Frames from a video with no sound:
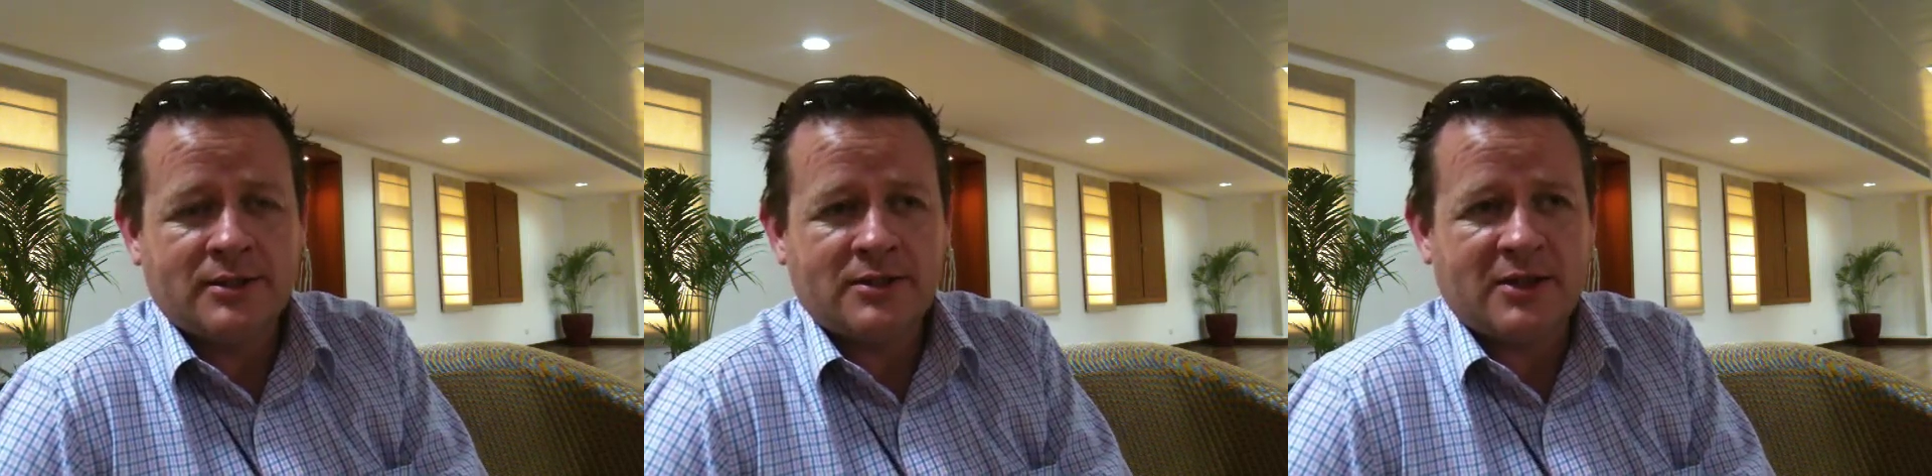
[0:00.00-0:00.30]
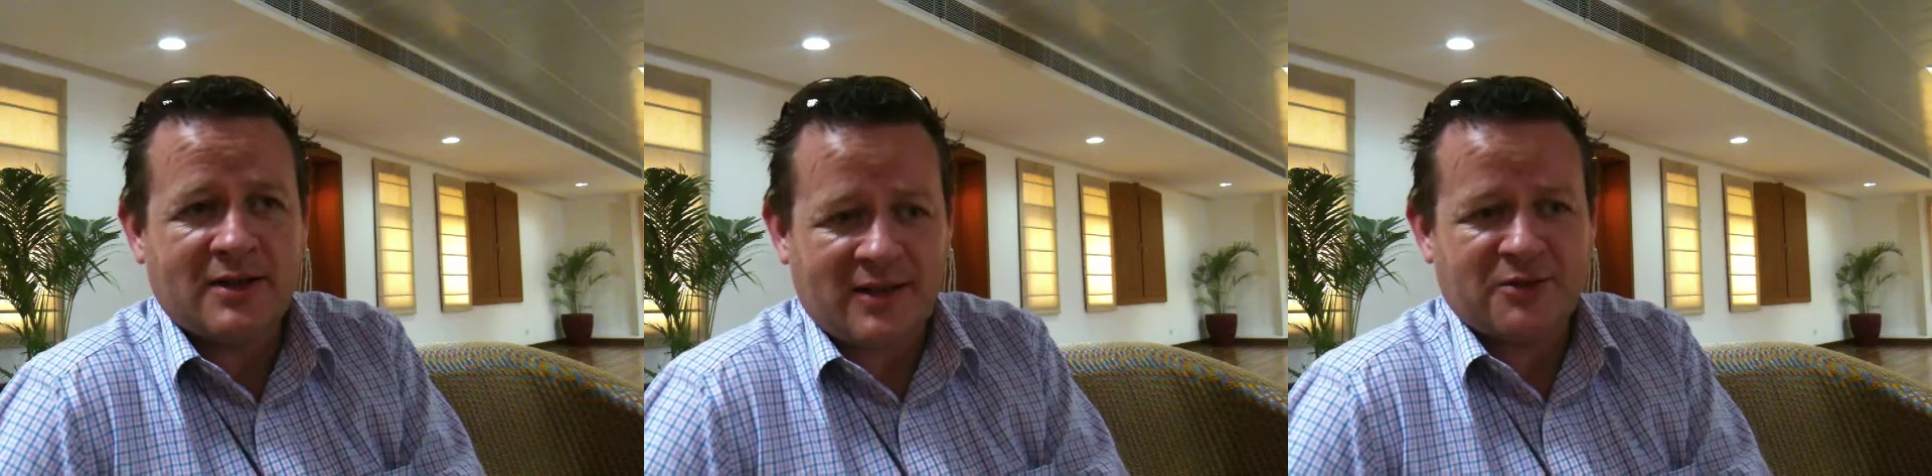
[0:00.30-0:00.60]

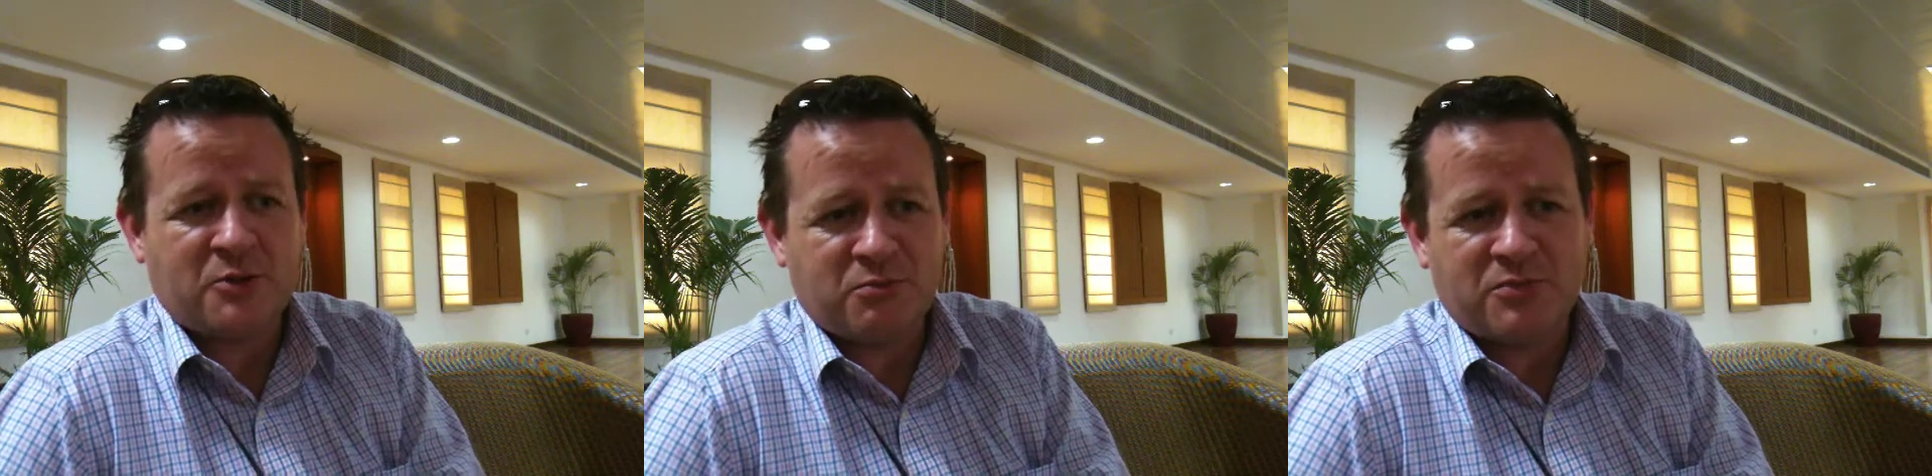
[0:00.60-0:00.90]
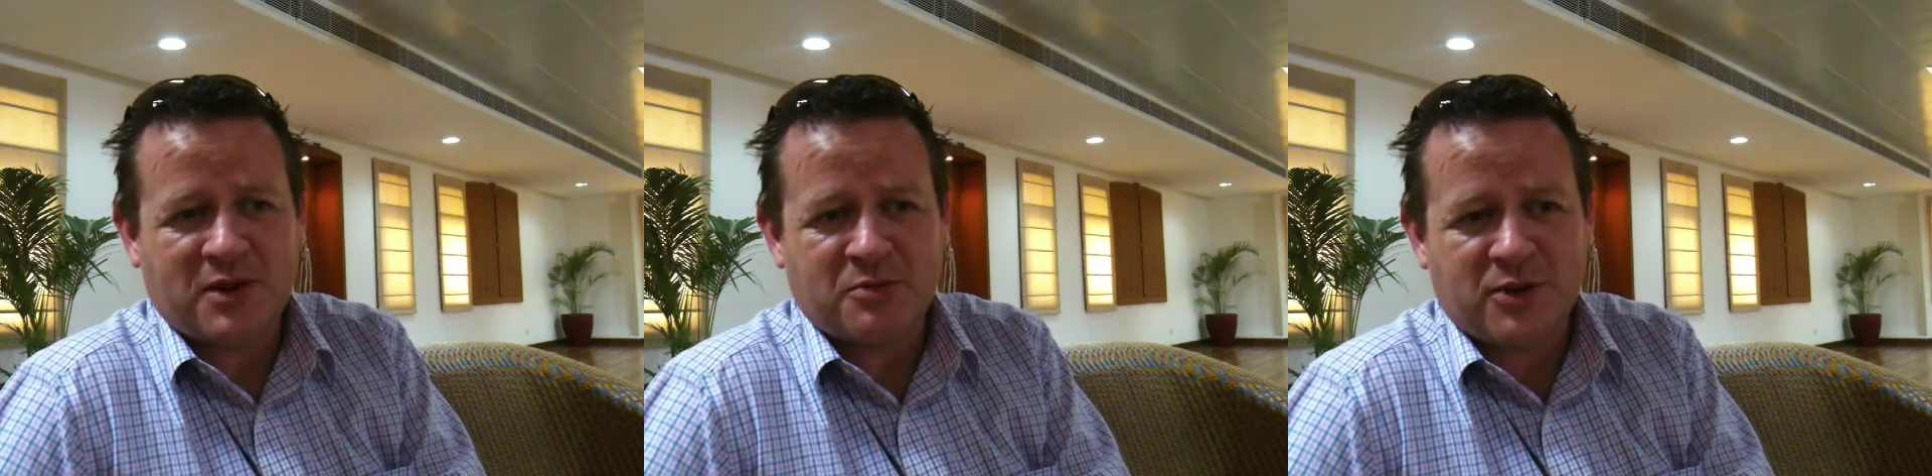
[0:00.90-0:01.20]
So
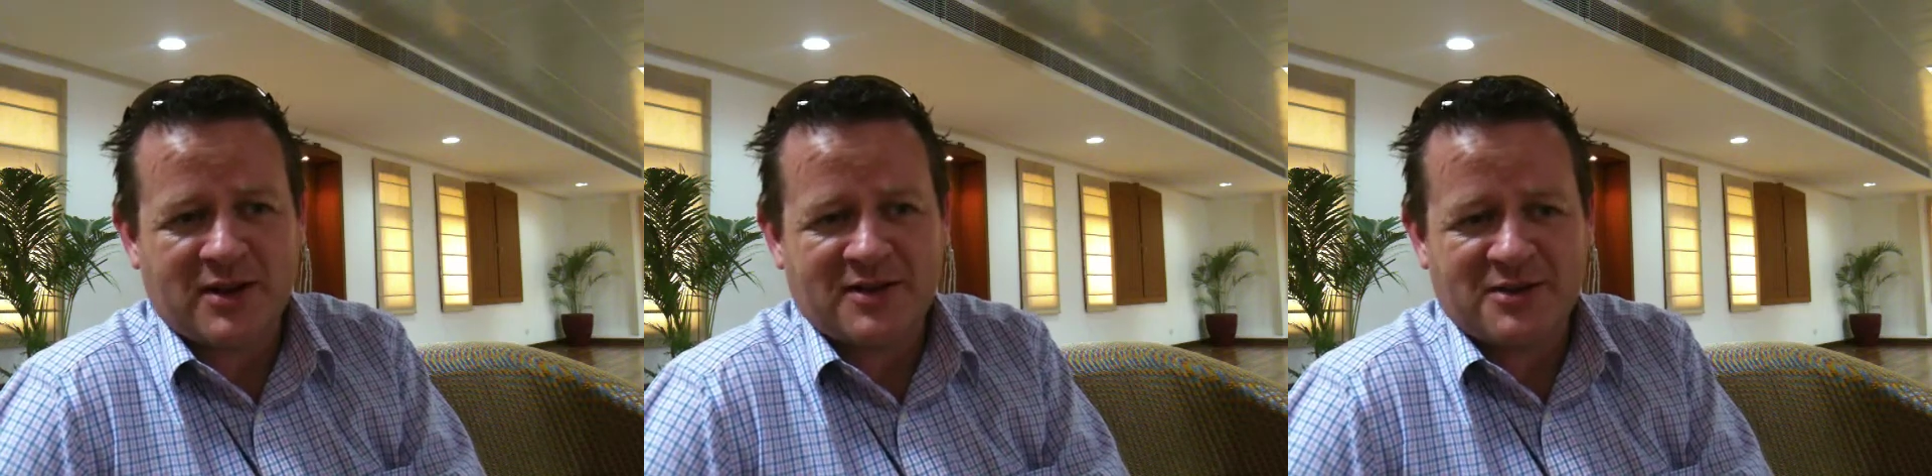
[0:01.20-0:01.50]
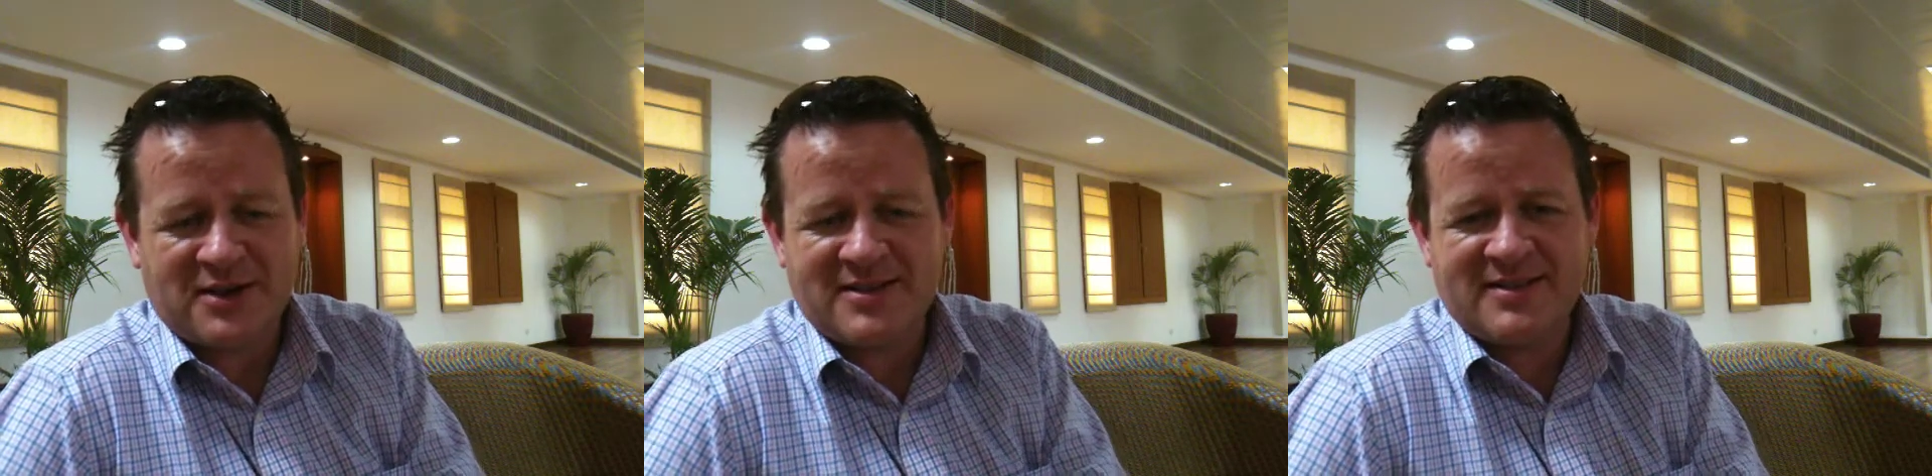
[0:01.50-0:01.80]
that's pretty
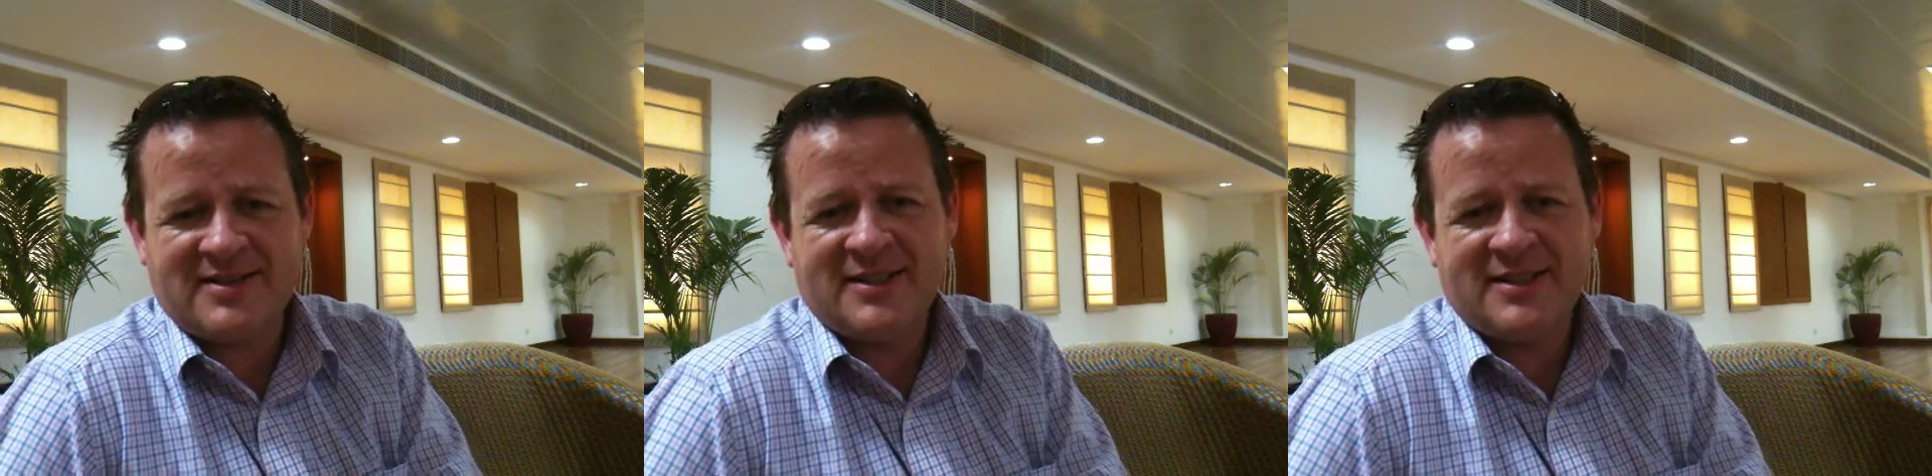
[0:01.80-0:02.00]
exciting.